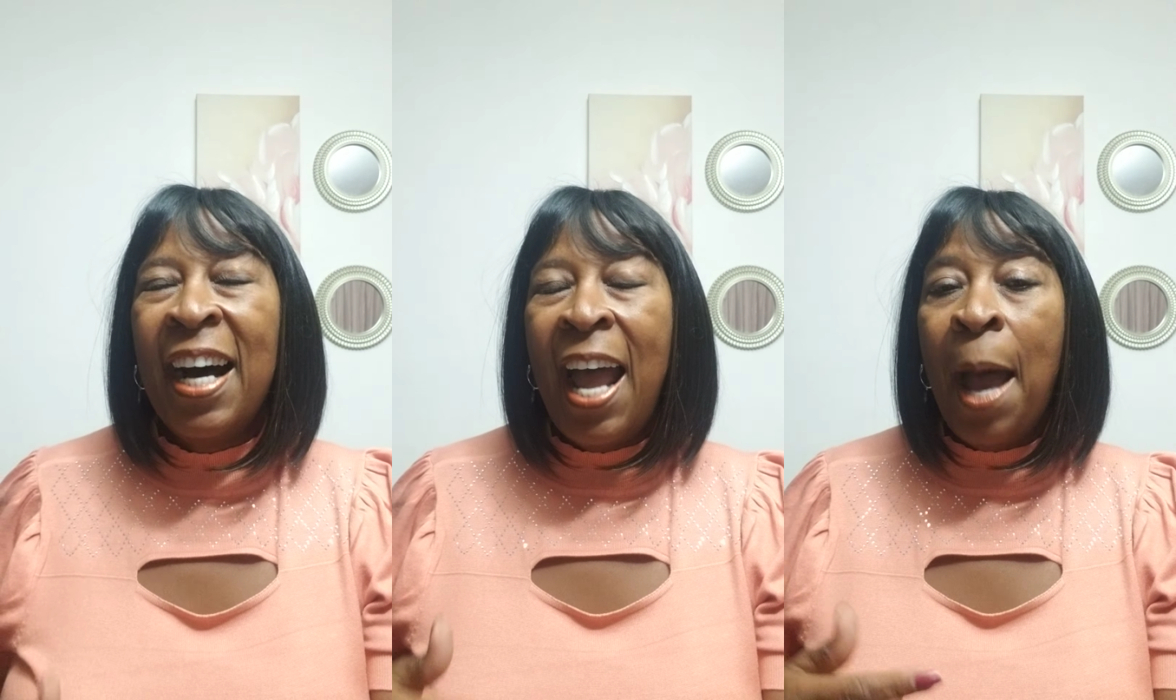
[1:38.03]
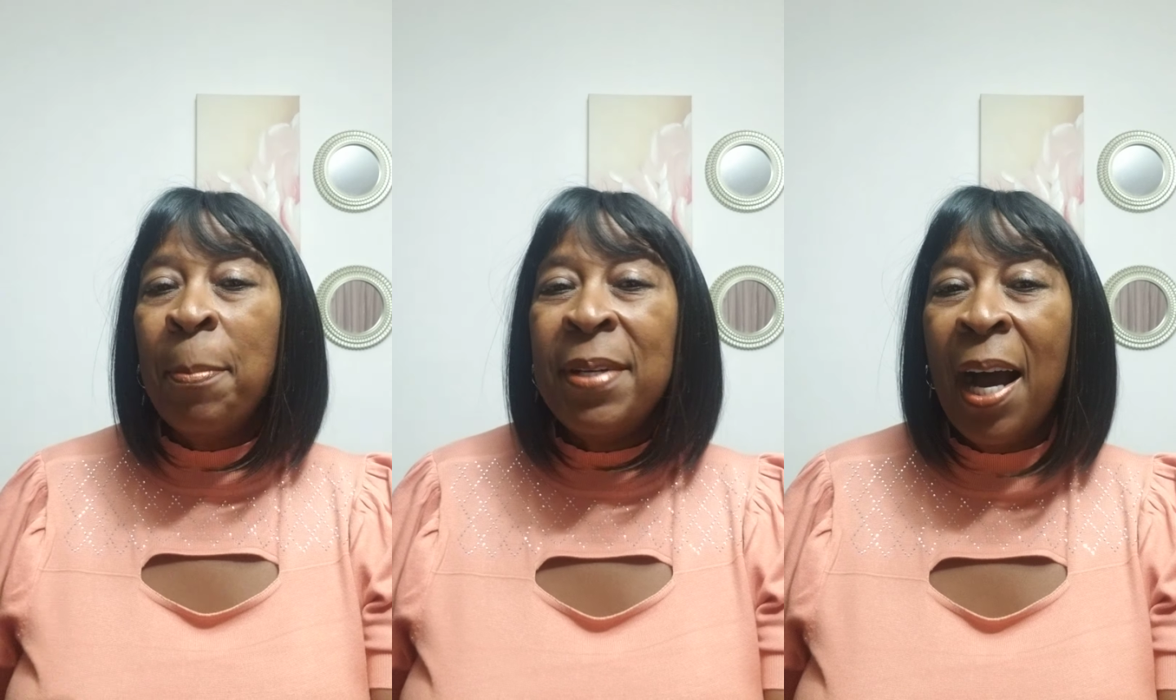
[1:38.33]

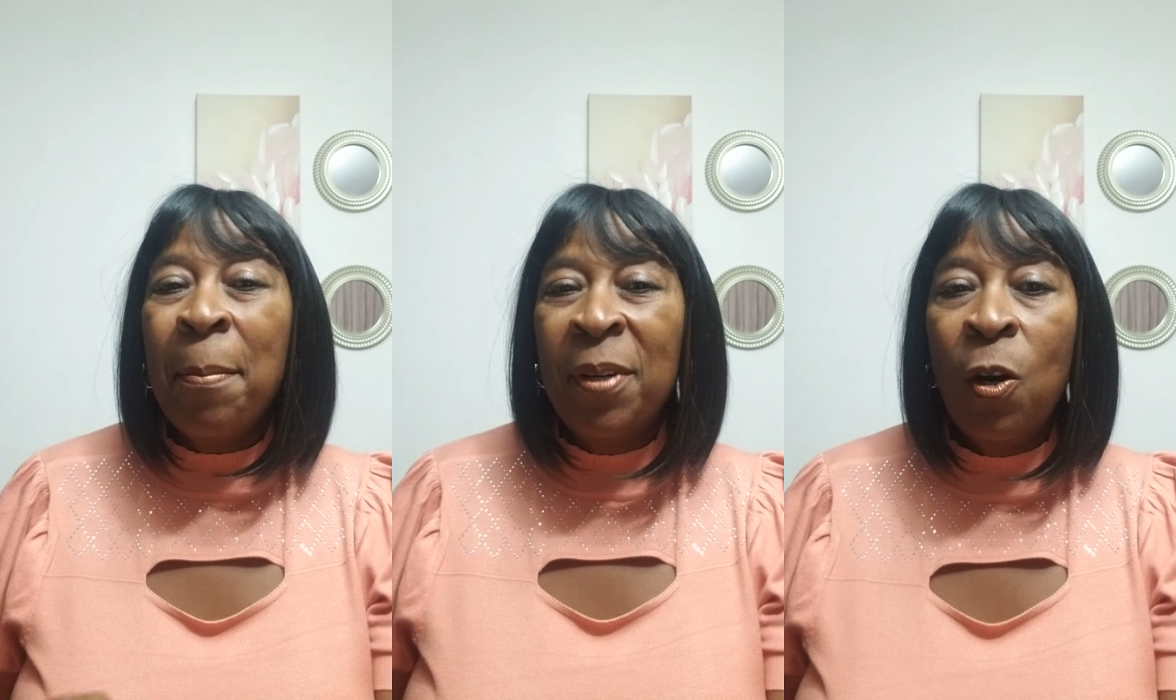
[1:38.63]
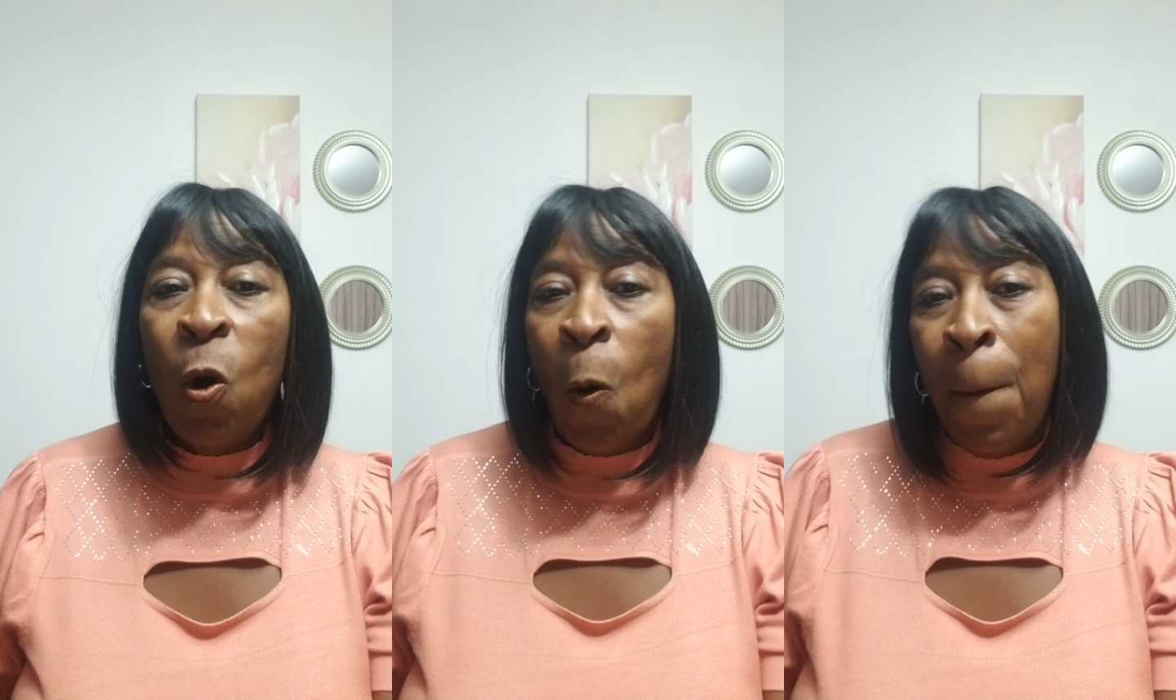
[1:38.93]

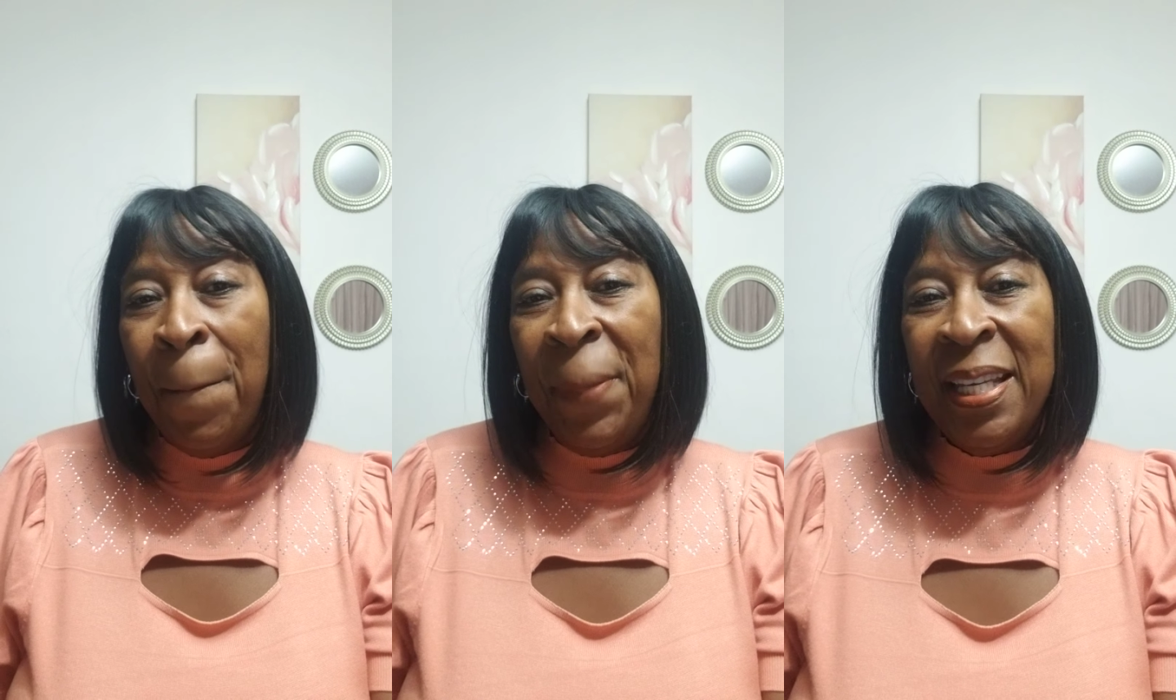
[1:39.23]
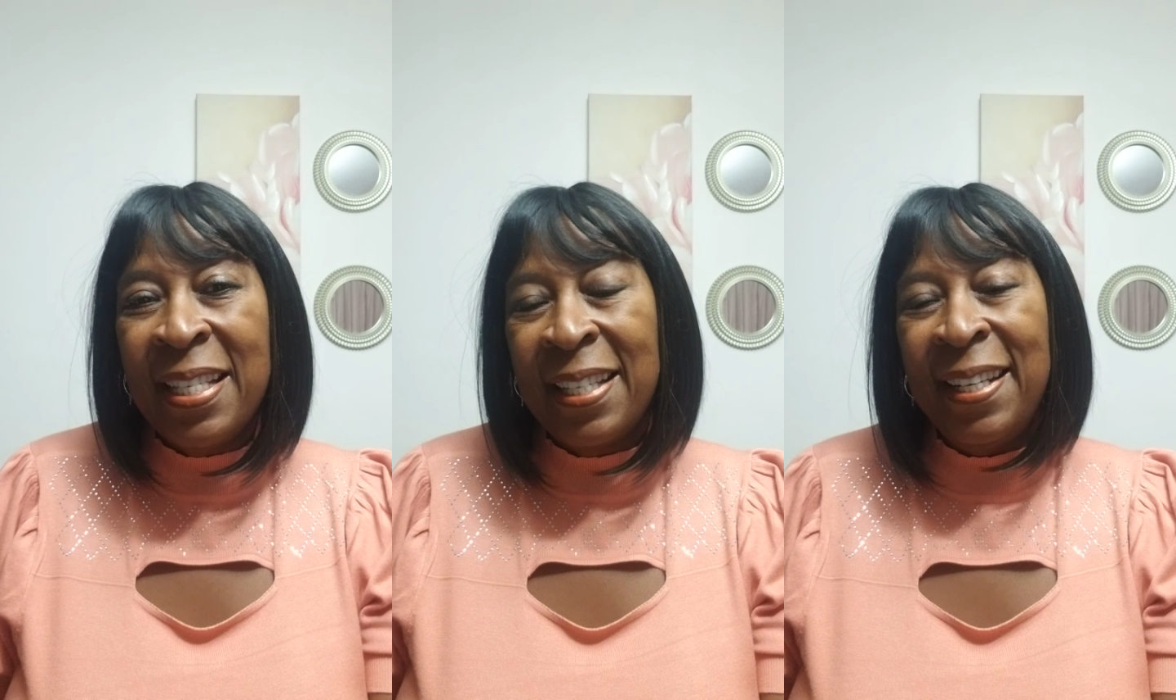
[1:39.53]
abdominal
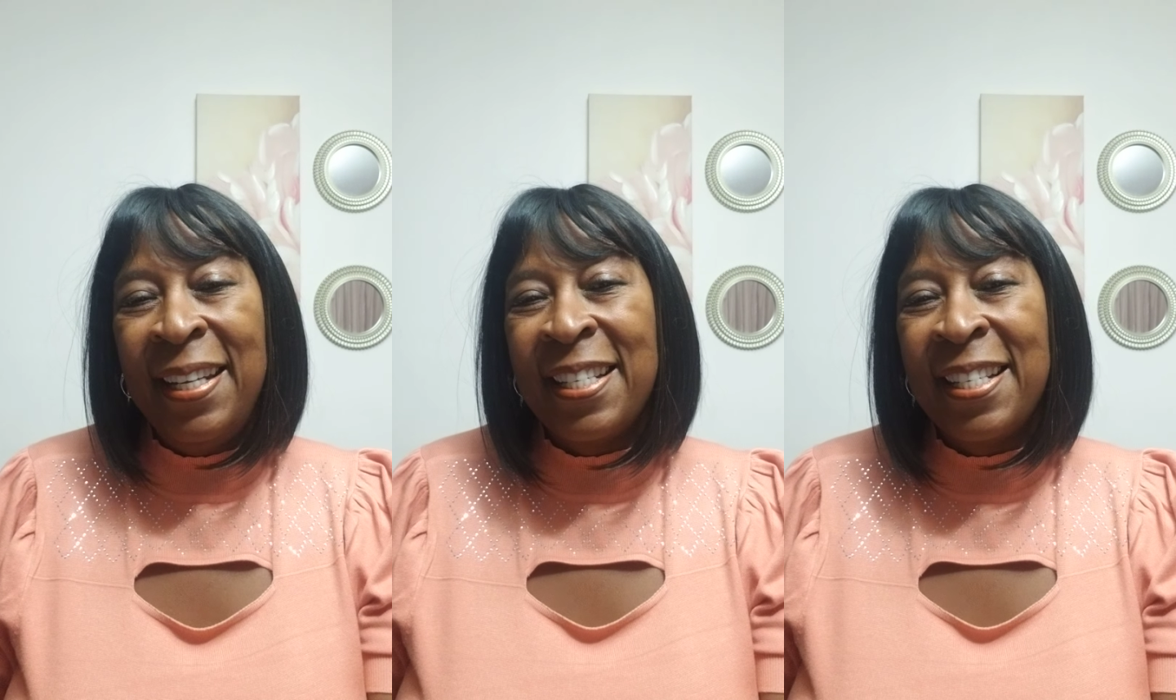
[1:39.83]
obesity.